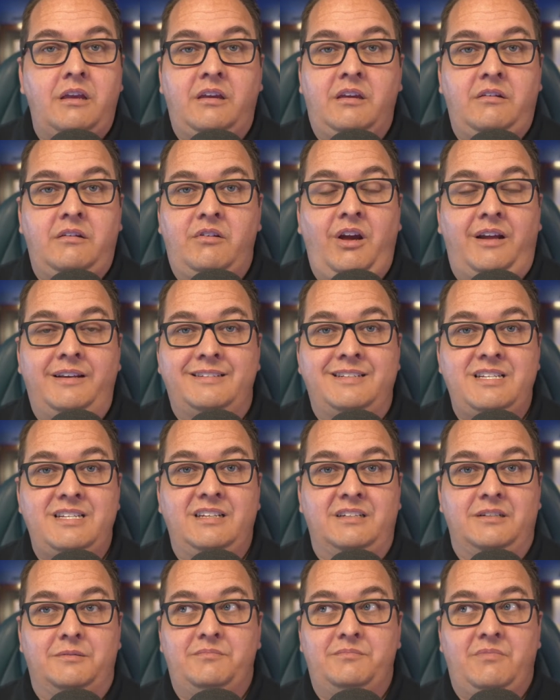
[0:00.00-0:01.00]
Not dissing
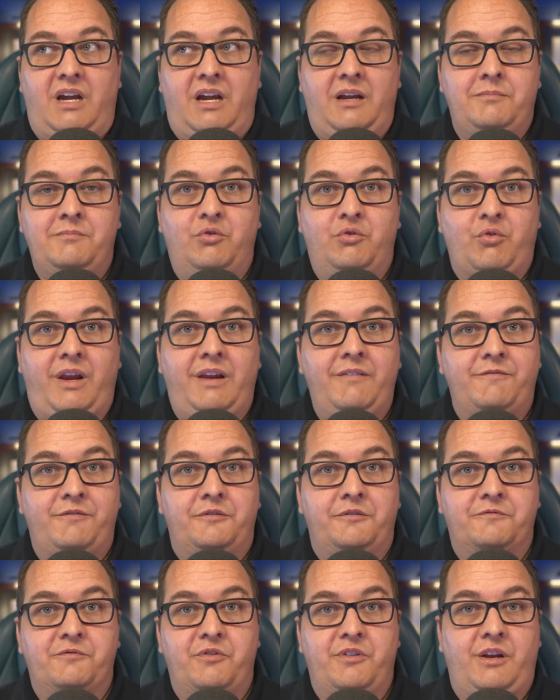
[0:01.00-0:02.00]
them. I'm grateful
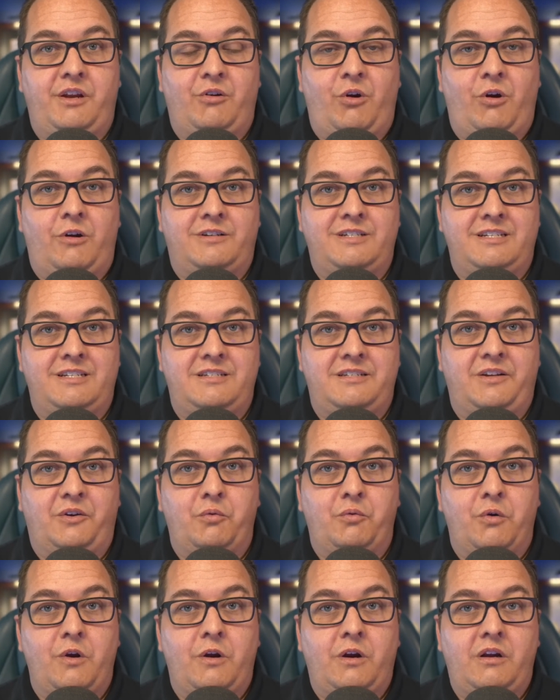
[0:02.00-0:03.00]
for their artistic
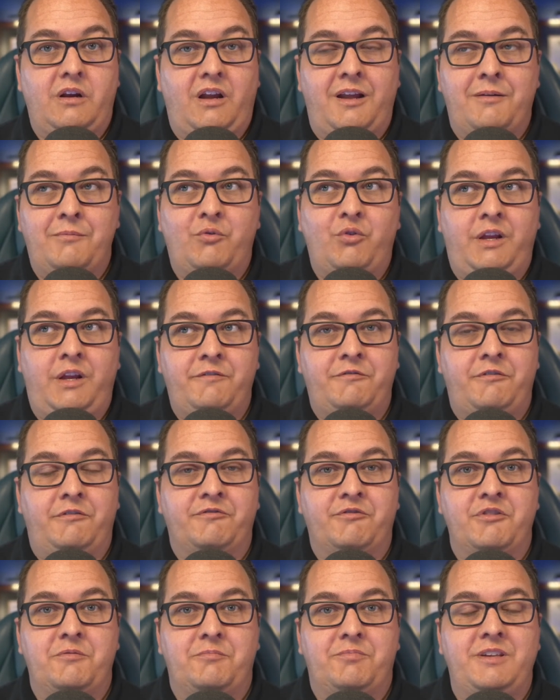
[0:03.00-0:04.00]
work. I'm grateful for
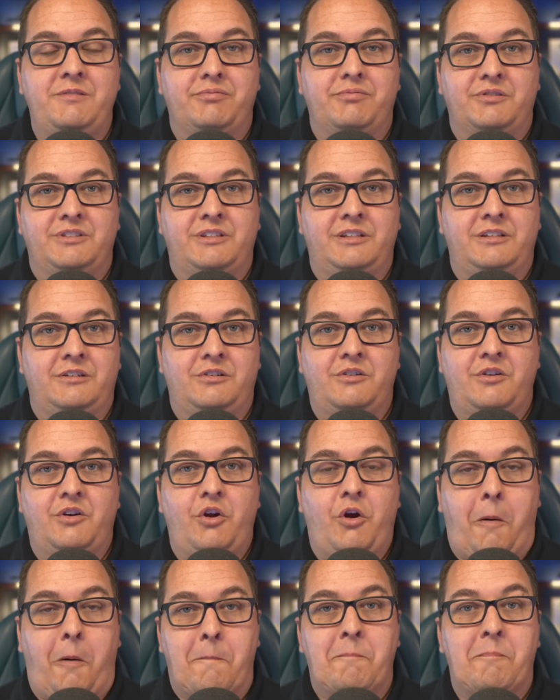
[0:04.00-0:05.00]
the people that
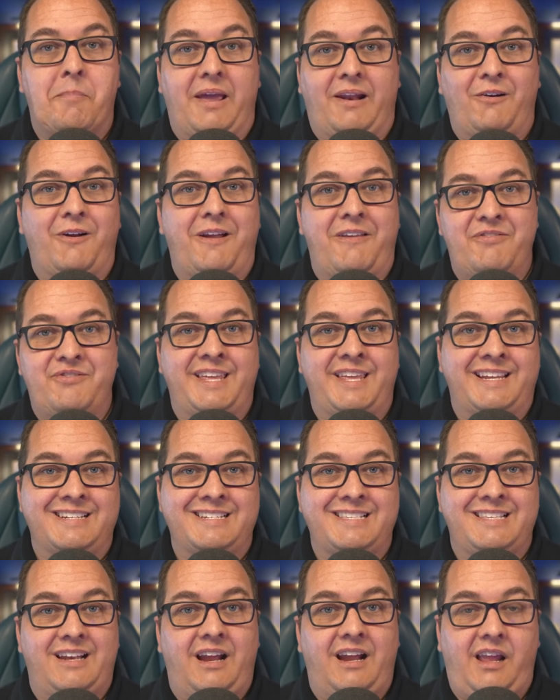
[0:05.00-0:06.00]
are better at things
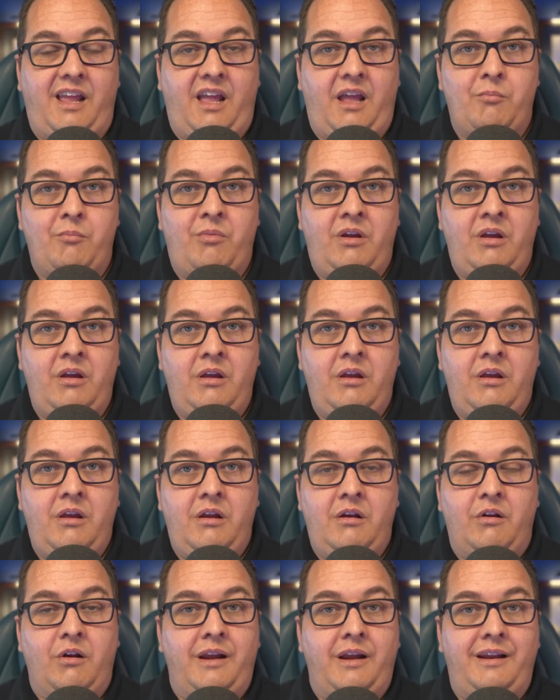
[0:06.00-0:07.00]
than I am,
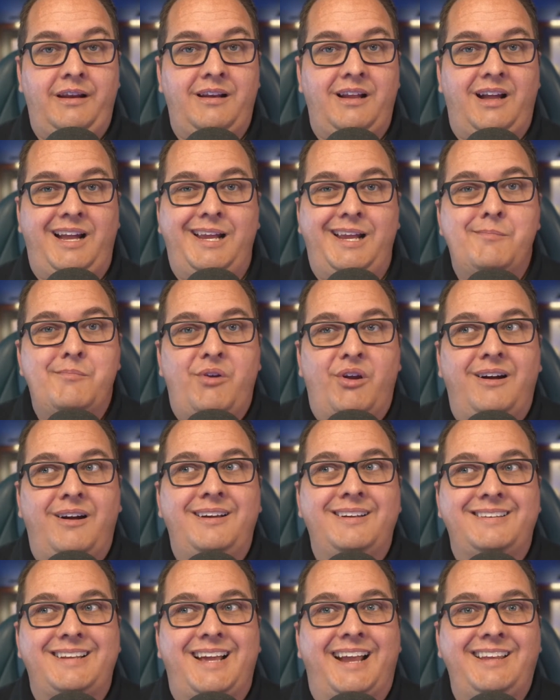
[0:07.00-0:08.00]
right?
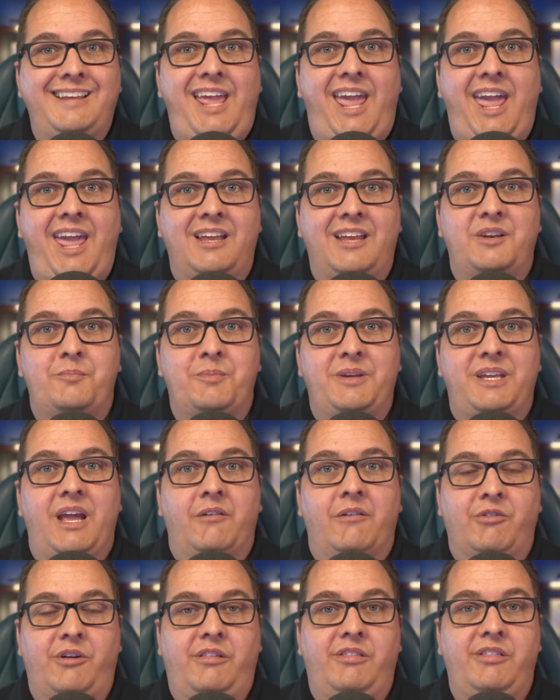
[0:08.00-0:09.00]
I can't be
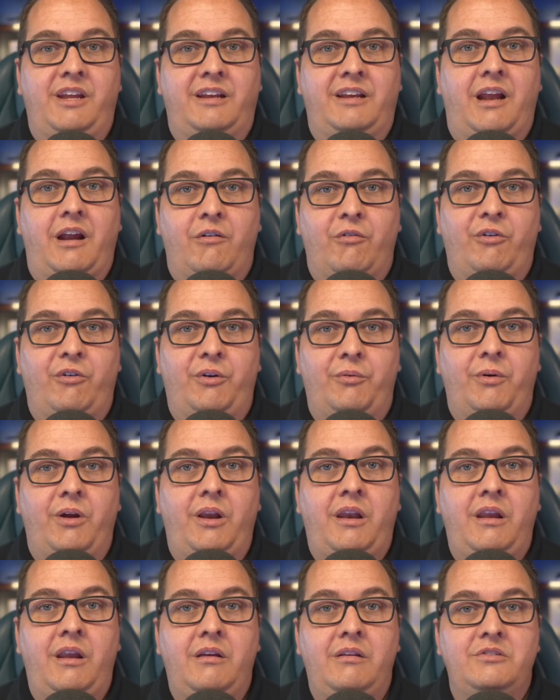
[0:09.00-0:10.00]
everything to everyone,
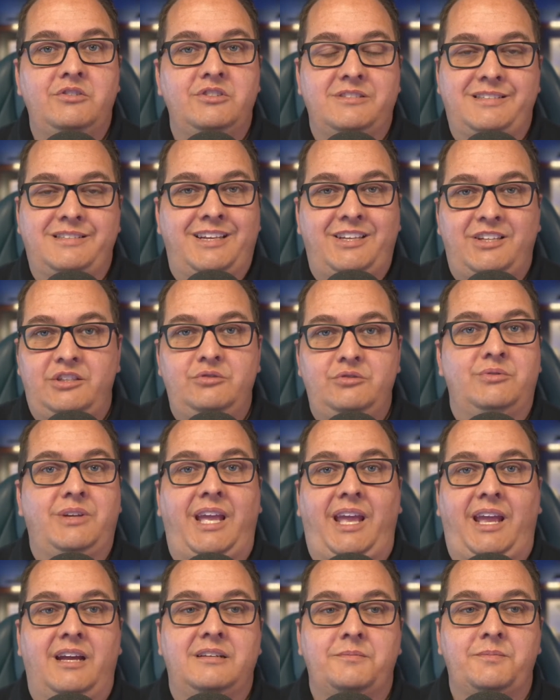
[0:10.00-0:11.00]
just like you
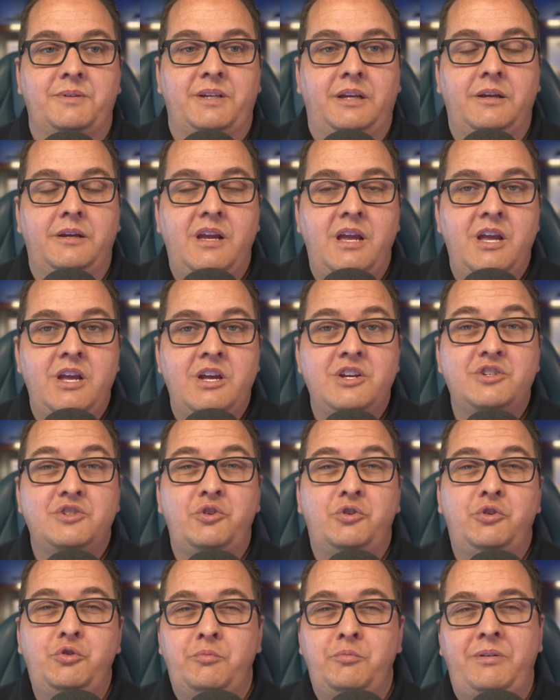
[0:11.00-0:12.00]
can't be. So
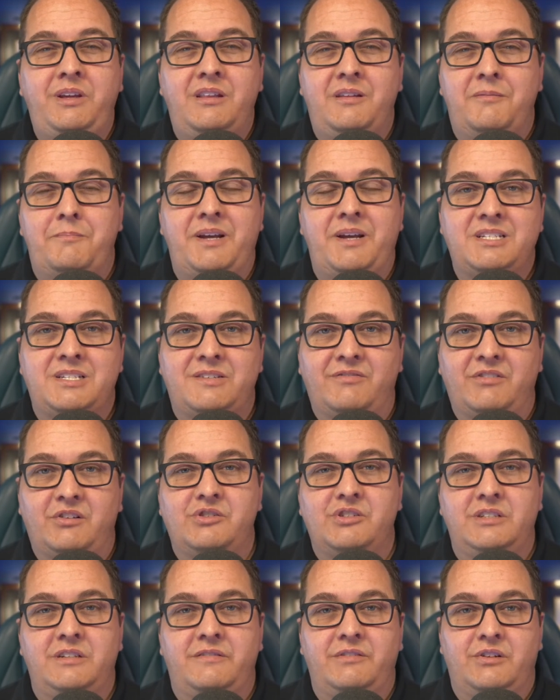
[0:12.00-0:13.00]
you be the best
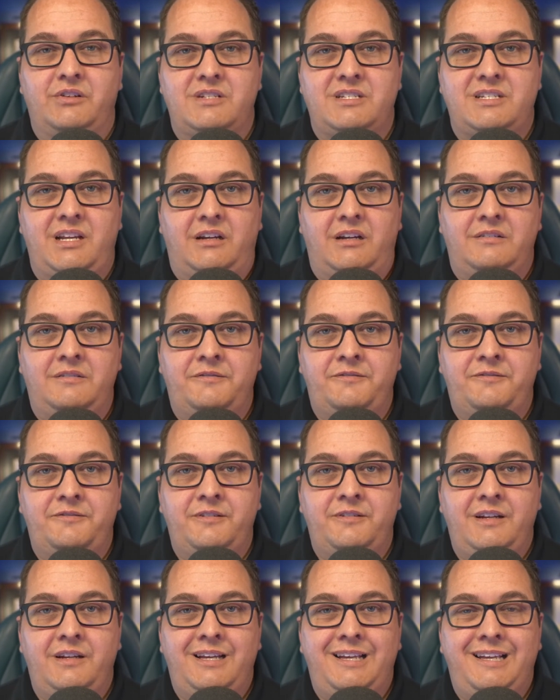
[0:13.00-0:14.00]
version of yourself
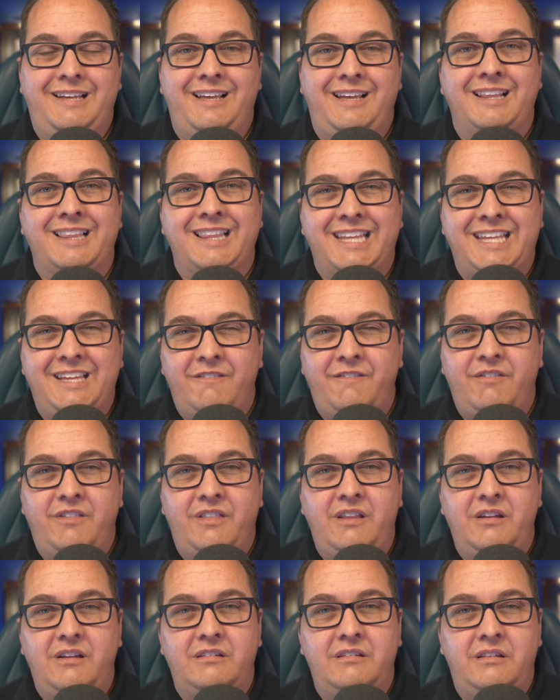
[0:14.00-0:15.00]
and leave
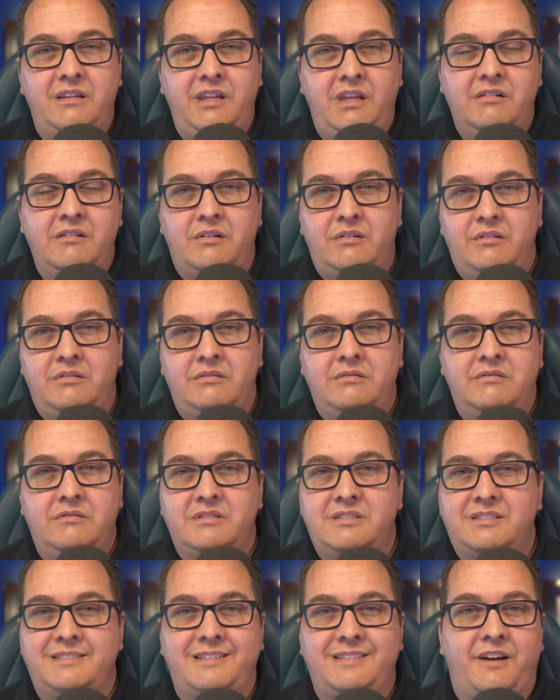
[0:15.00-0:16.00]
the legal
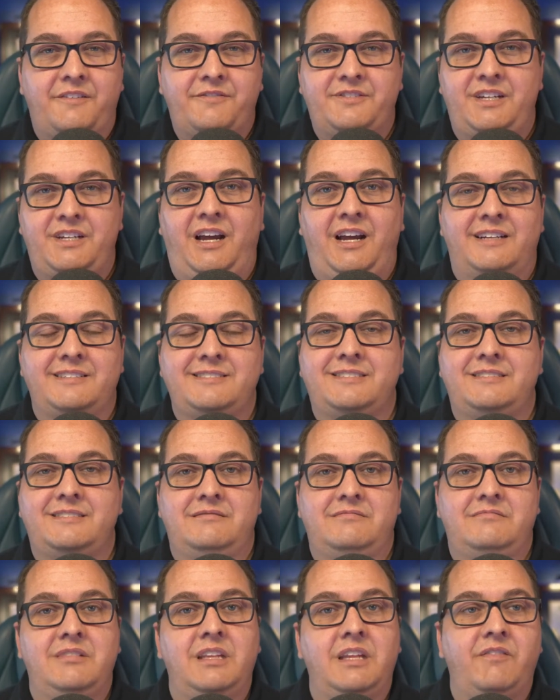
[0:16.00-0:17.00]
stuff to us.
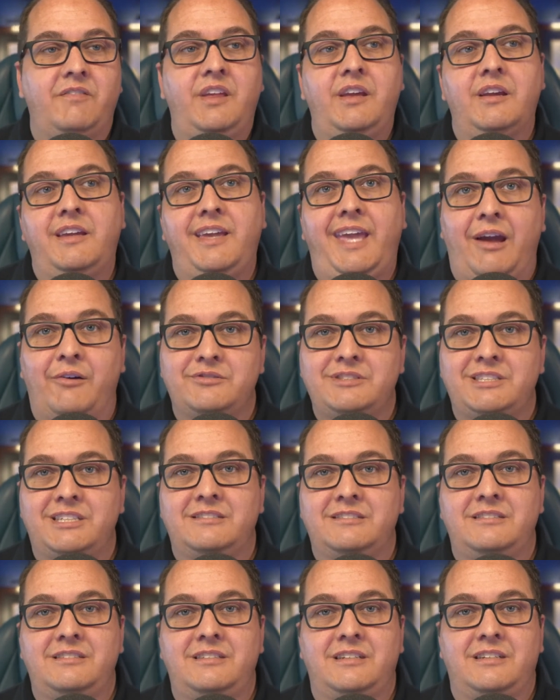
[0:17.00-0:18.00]
Leave the accounting
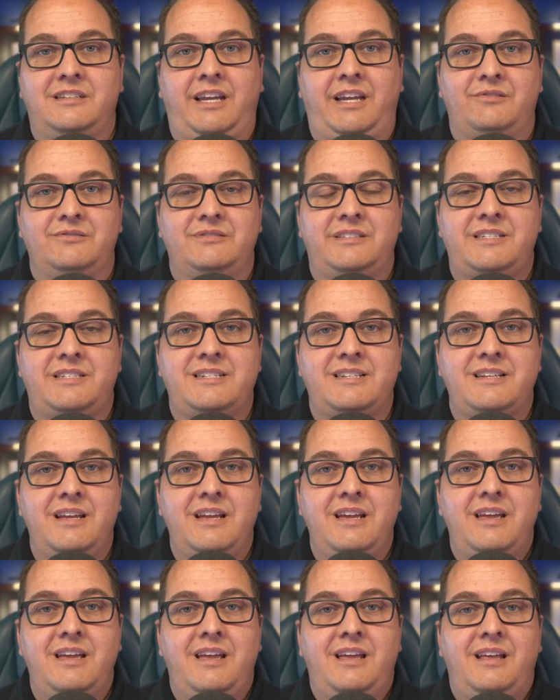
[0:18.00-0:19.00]
to the accountants.
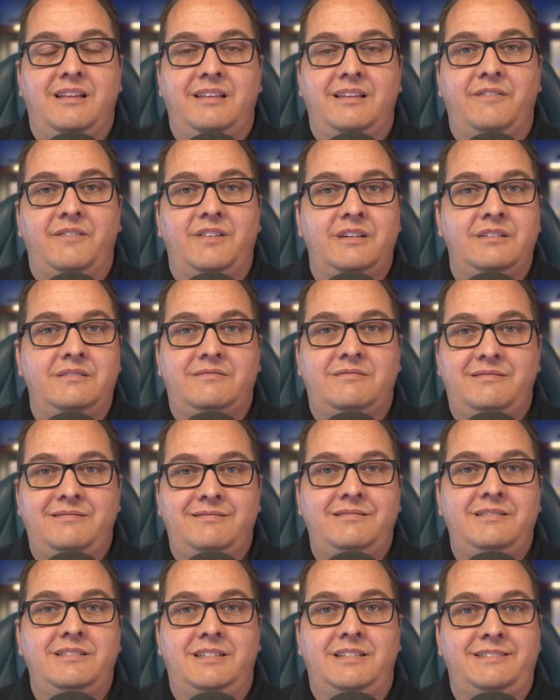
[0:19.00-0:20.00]
Leave the
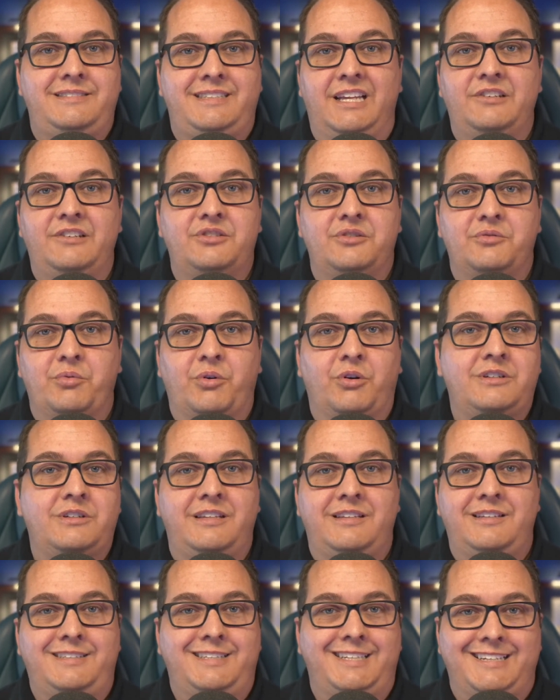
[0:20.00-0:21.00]
dental work to
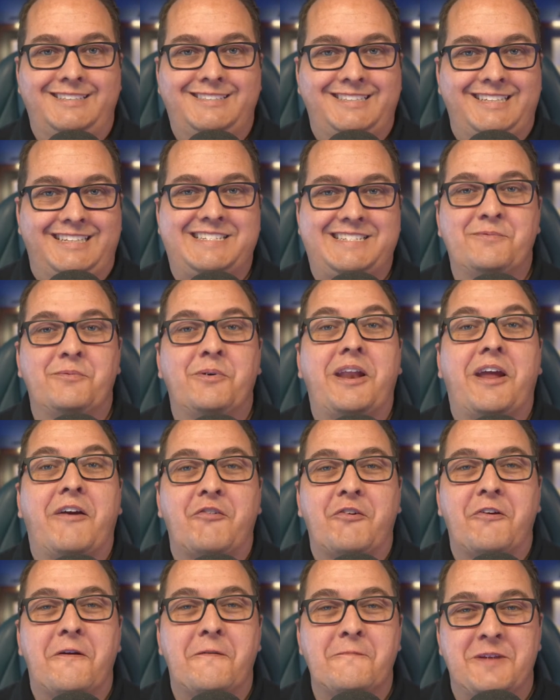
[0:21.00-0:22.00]
the dentist,
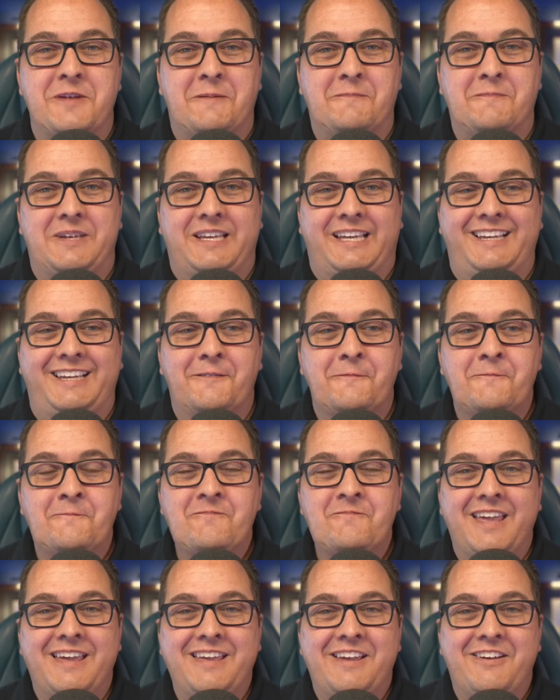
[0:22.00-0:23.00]
whatever it may be,
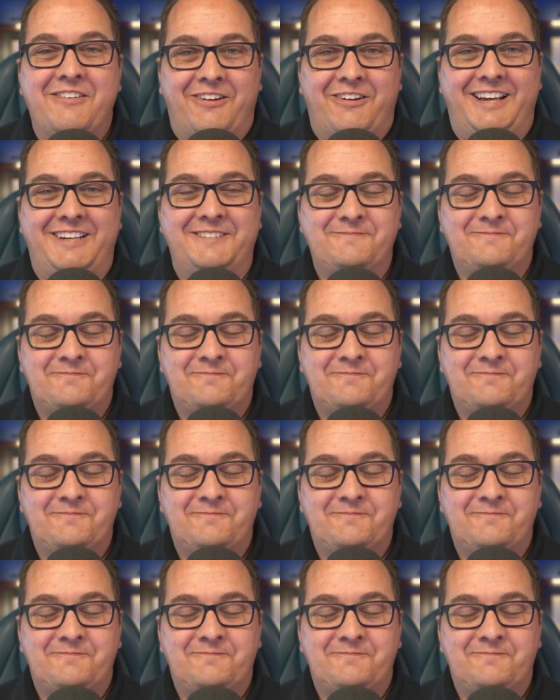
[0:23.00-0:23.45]
right?